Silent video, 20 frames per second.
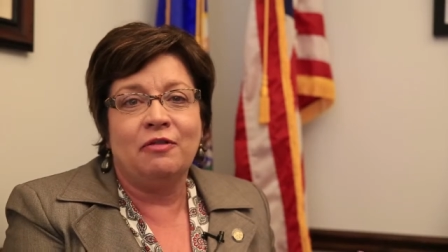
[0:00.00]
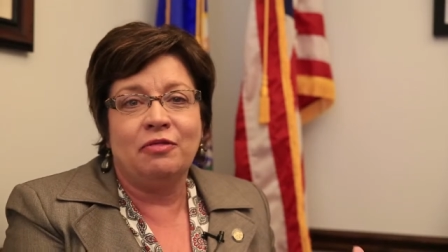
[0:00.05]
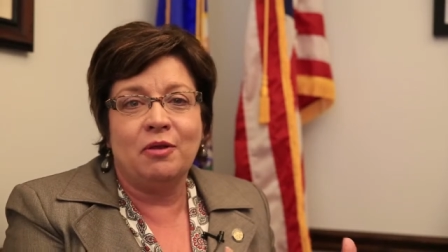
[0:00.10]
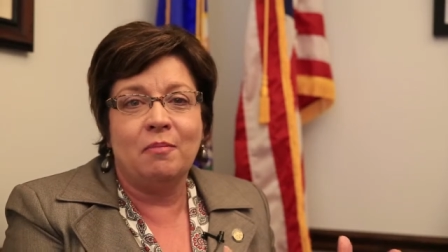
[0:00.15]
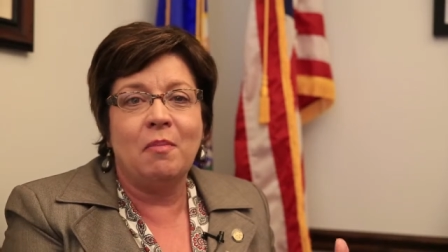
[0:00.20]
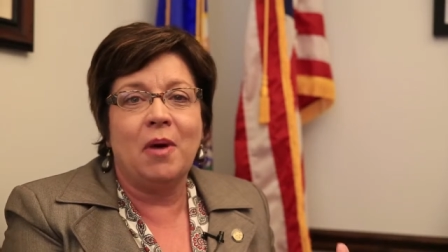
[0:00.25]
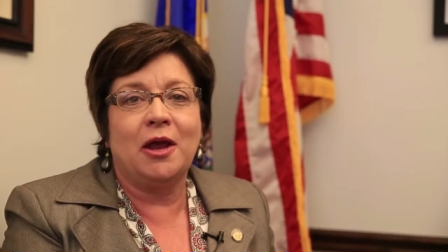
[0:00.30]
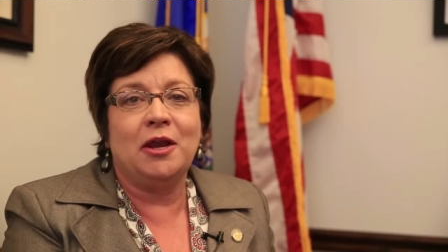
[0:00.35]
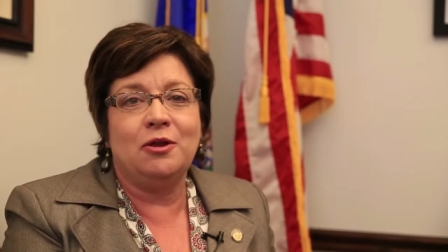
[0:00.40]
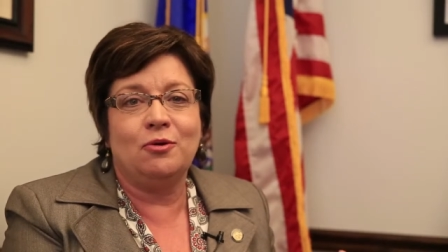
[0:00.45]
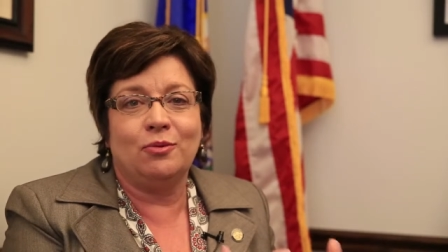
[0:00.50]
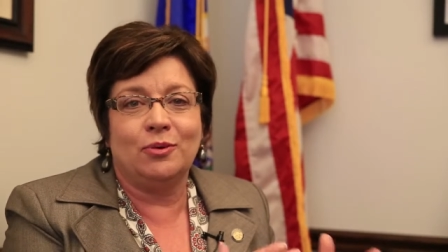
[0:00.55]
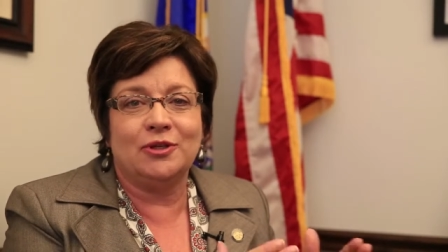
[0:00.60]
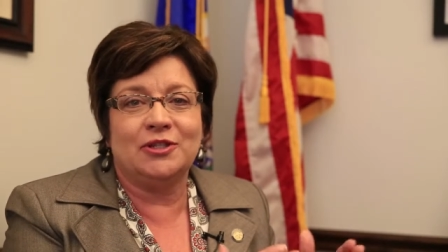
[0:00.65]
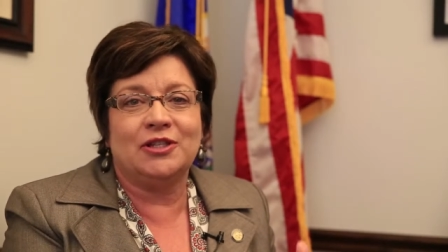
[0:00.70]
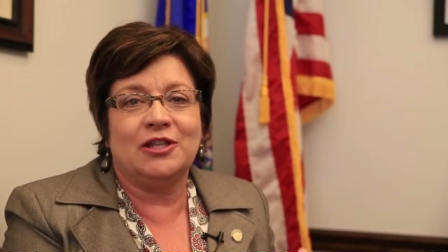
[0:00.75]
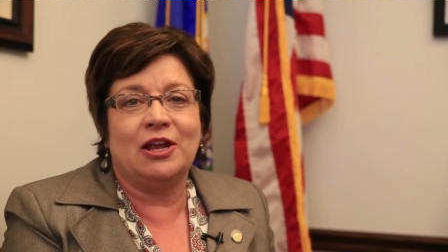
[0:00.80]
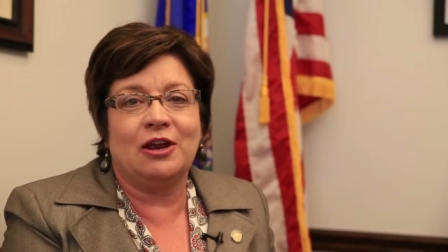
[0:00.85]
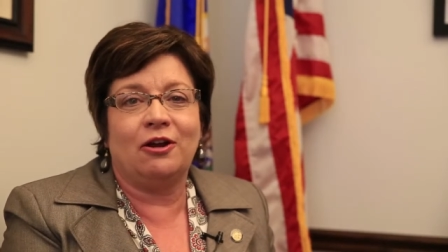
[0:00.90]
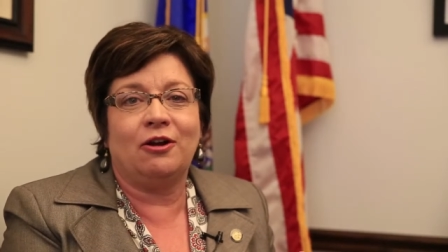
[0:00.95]
The money
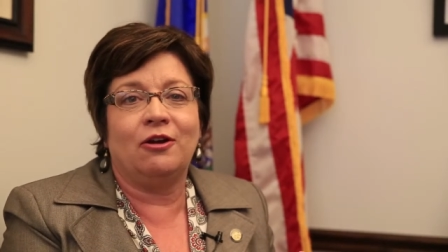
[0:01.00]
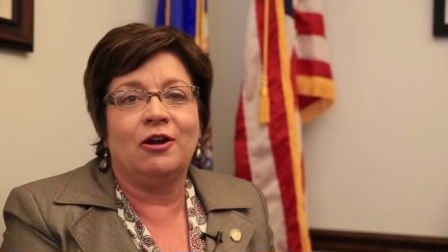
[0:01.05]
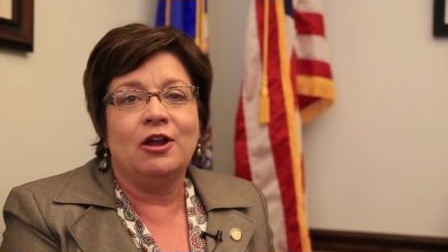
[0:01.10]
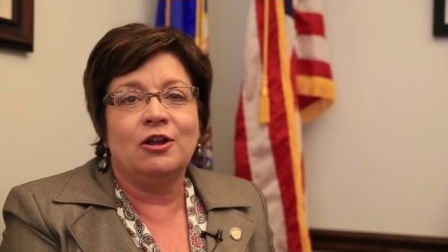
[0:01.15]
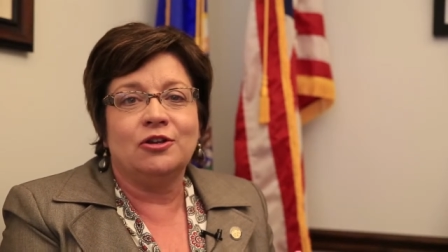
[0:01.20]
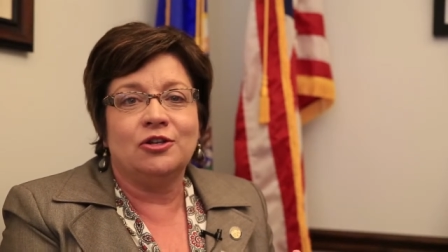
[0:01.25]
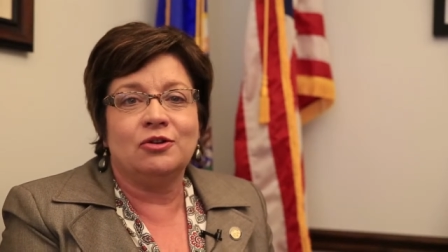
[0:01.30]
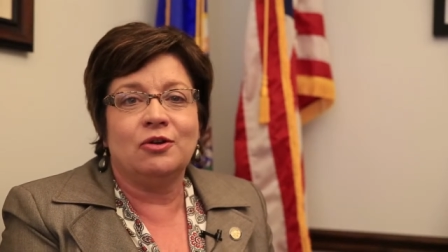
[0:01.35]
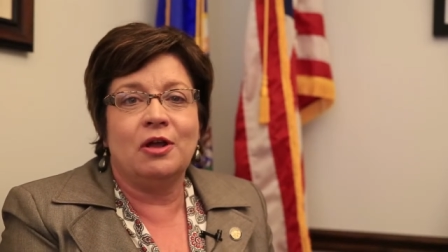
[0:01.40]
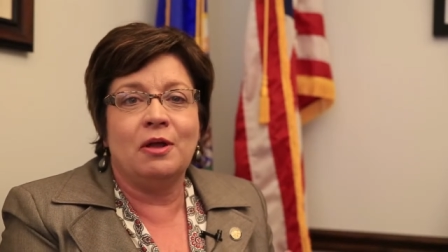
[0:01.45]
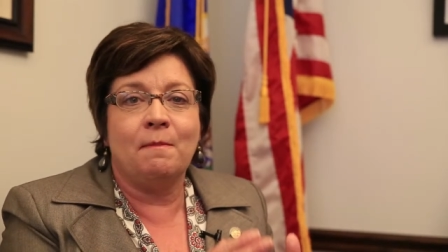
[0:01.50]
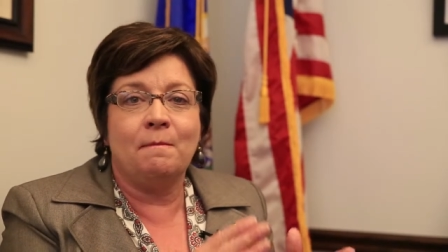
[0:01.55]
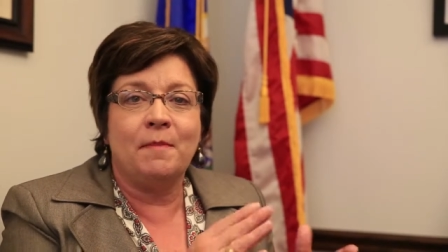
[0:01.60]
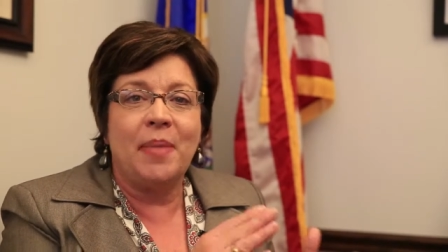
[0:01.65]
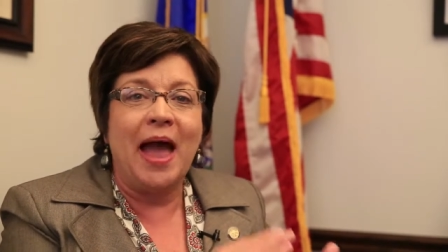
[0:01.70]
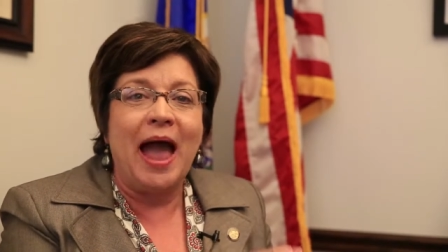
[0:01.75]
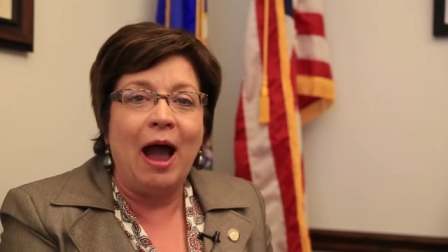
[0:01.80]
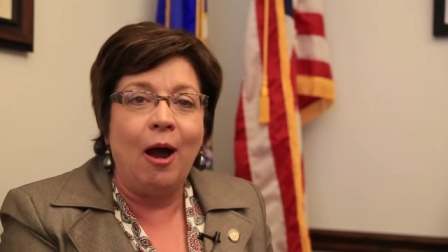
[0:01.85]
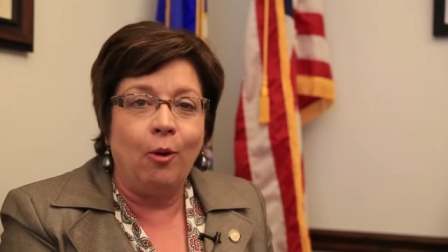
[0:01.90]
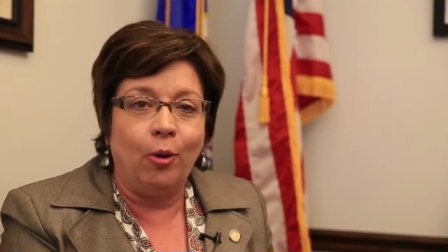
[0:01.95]
was there to
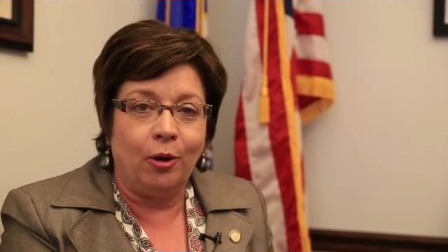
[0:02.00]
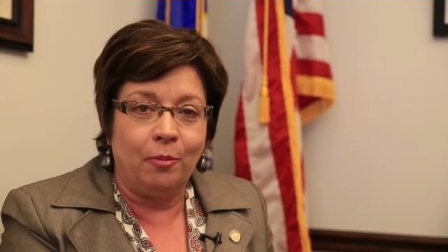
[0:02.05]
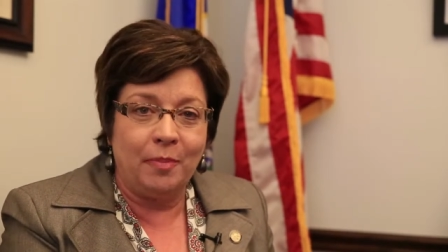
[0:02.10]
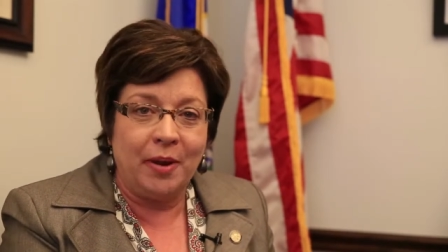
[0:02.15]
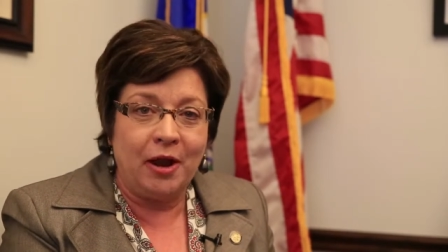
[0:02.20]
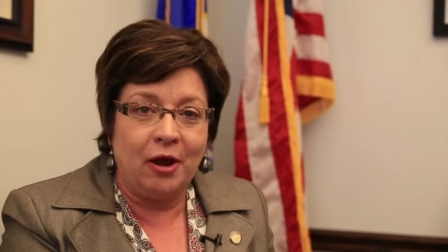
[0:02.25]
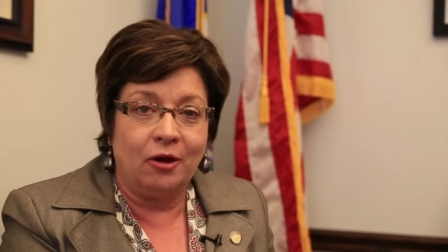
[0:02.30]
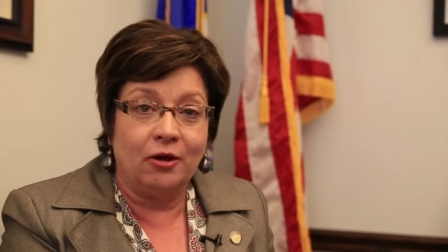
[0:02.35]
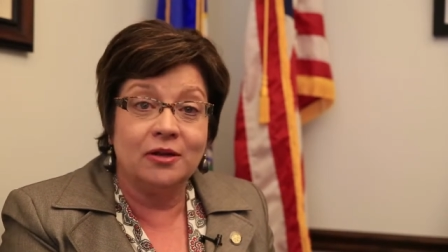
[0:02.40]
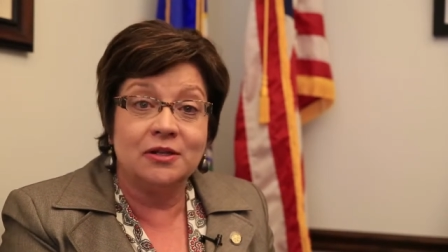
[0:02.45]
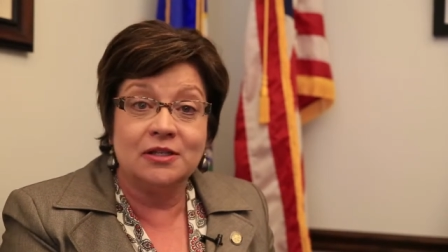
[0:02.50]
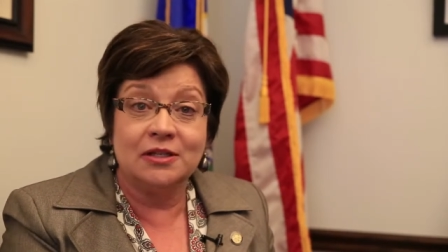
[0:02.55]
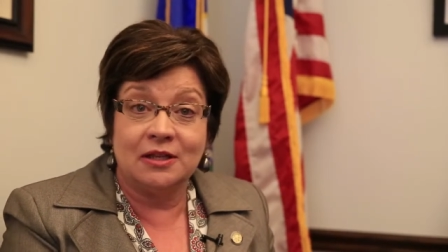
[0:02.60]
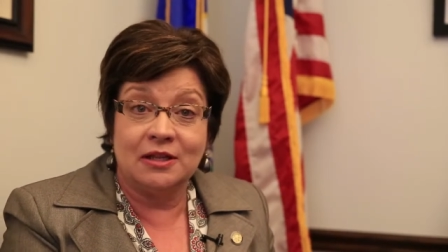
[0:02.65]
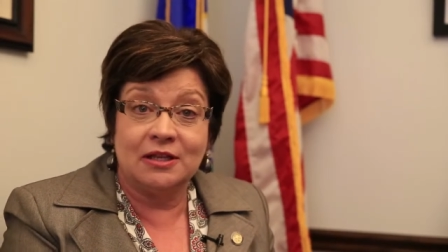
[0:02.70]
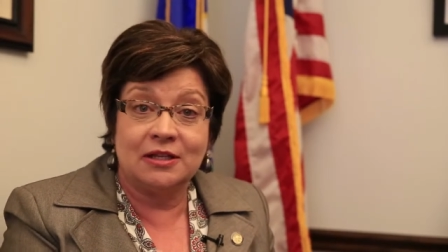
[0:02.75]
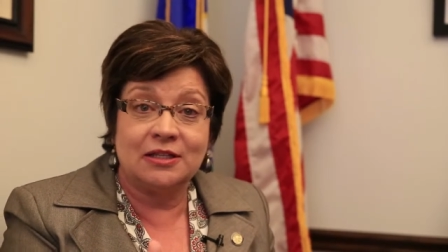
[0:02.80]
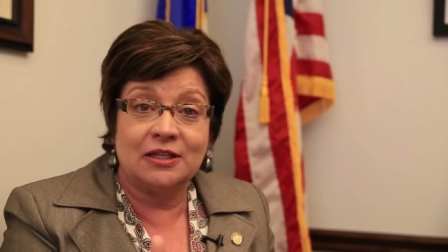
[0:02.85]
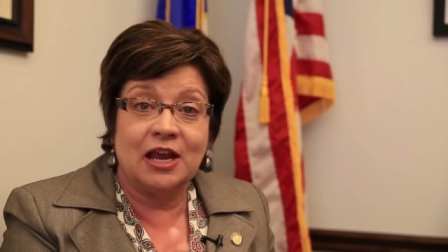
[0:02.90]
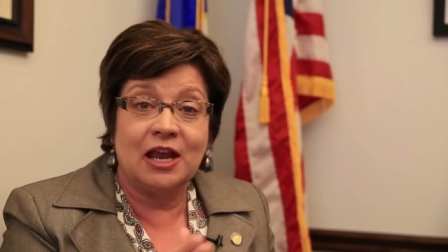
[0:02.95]
empower parents,
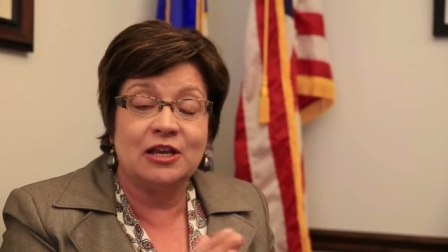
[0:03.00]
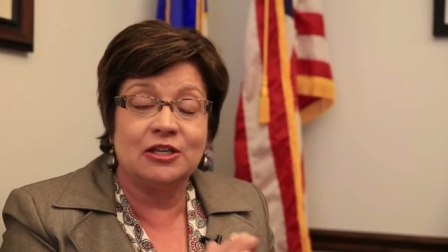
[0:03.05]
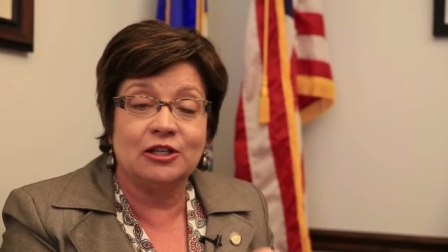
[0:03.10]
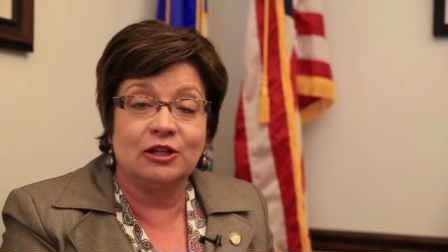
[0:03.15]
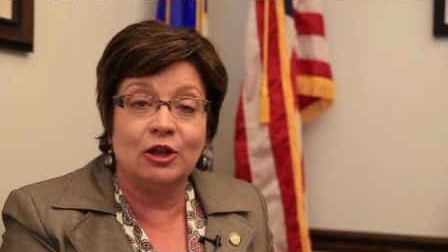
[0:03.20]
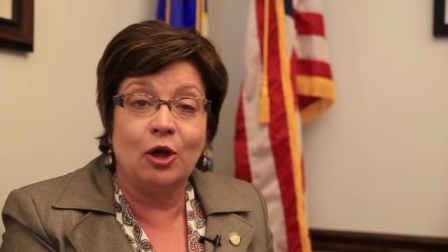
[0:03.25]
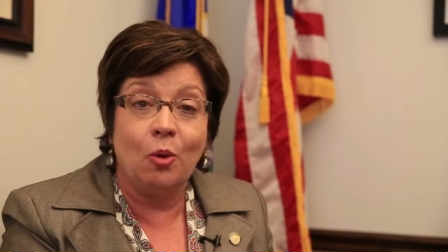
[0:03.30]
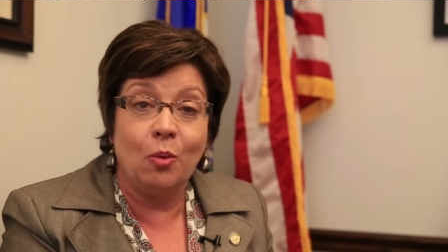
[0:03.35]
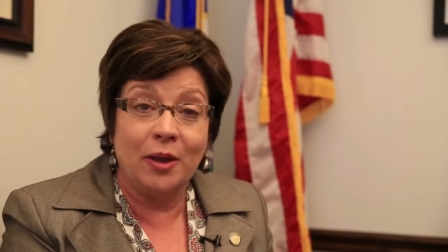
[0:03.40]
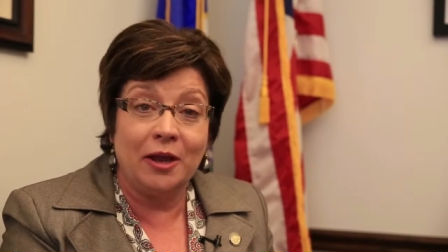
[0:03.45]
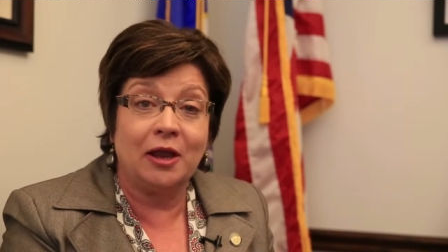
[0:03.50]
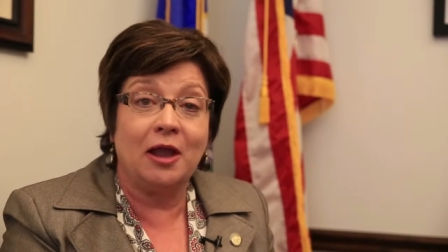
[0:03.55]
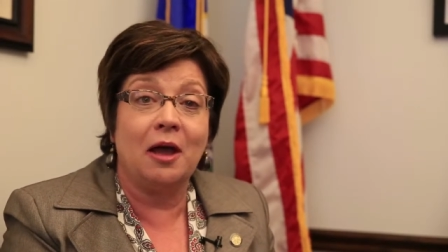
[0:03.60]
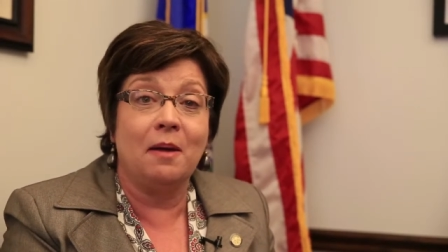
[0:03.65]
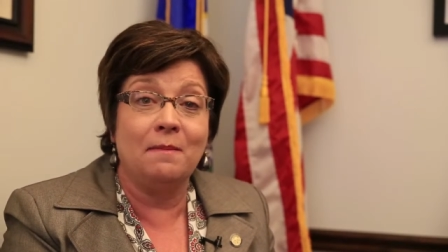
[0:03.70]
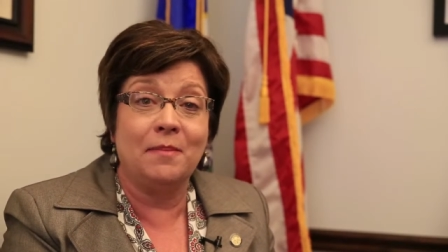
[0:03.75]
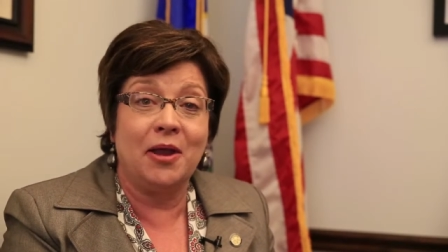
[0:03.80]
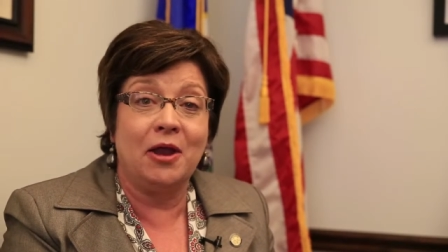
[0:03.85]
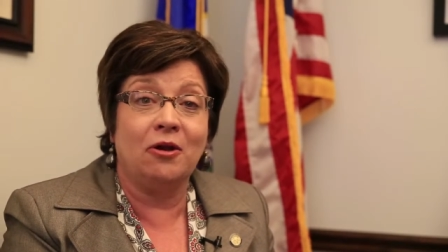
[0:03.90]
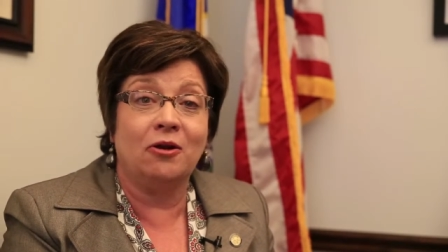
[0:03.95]
in this case low
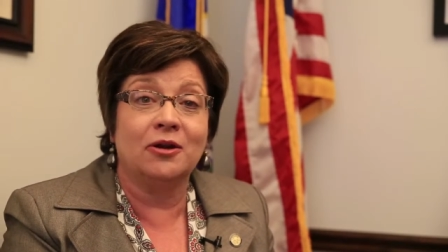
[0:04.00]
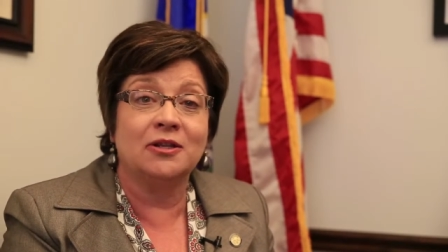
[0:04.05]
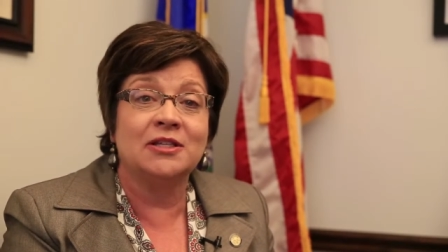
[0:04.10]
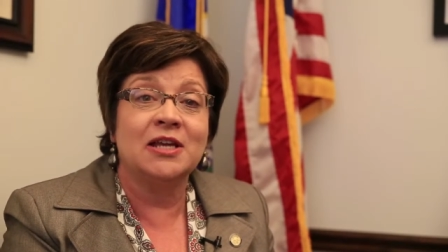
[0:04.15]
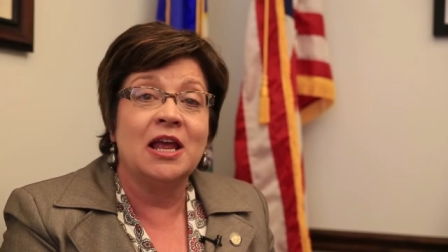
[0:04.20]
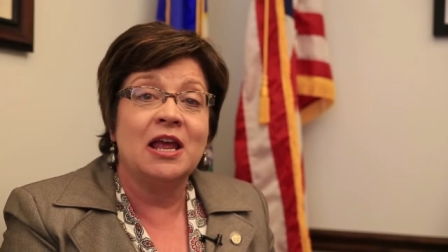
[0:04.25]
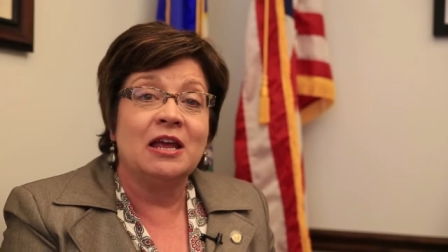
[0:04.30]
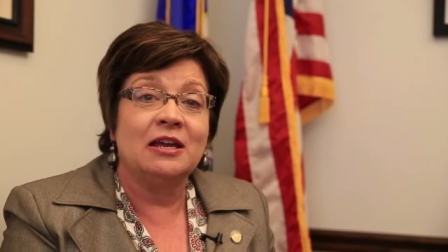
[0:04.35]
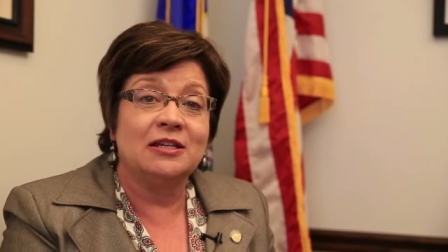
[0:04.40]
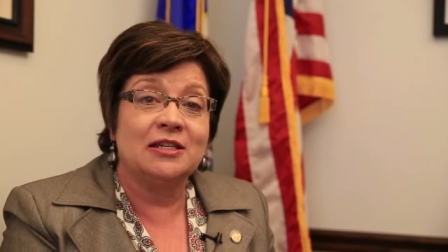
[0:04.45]
income parents,